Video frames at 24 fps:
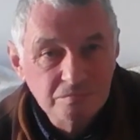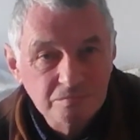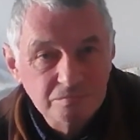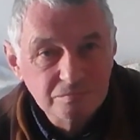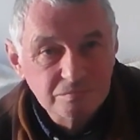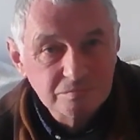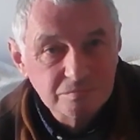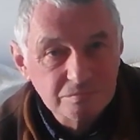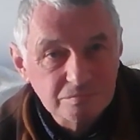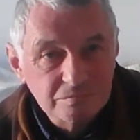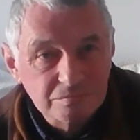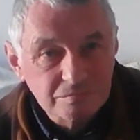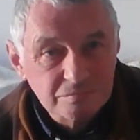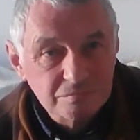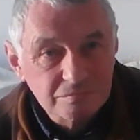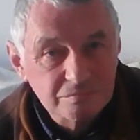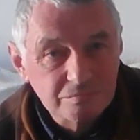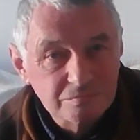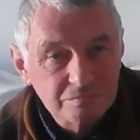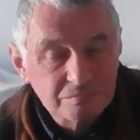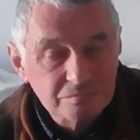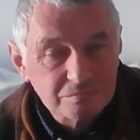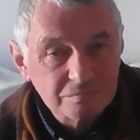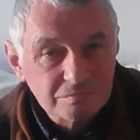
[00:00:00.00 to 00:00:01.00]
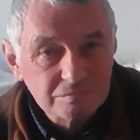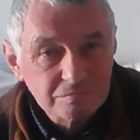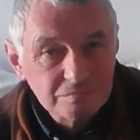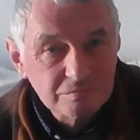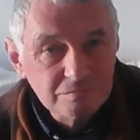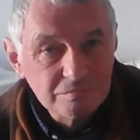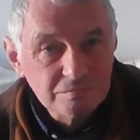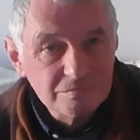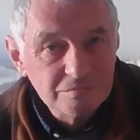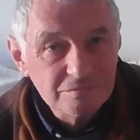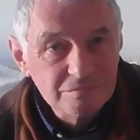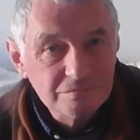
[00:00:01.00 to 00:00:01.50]
prosecute
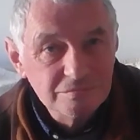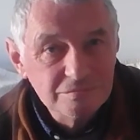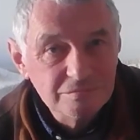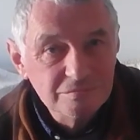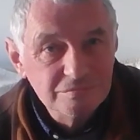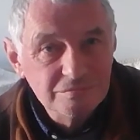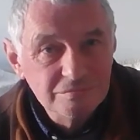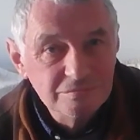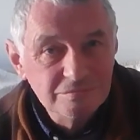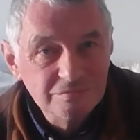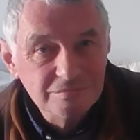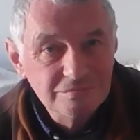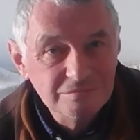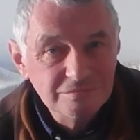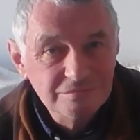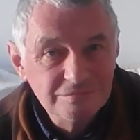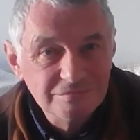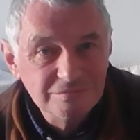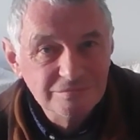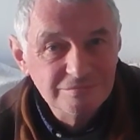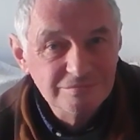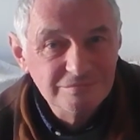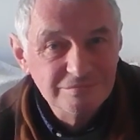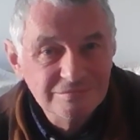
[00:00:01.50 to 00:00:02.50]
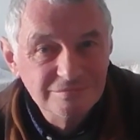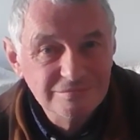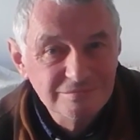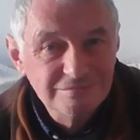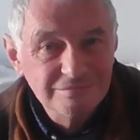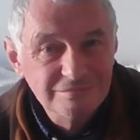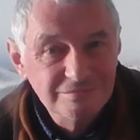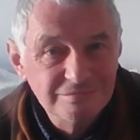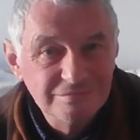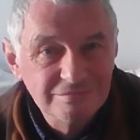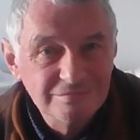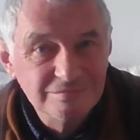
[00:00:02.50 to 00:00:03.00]
somebody, and if that
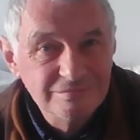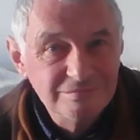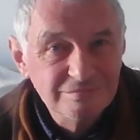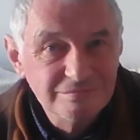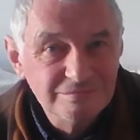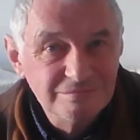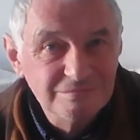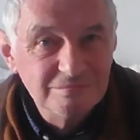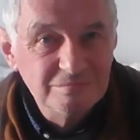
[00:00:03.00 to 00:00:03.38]
was a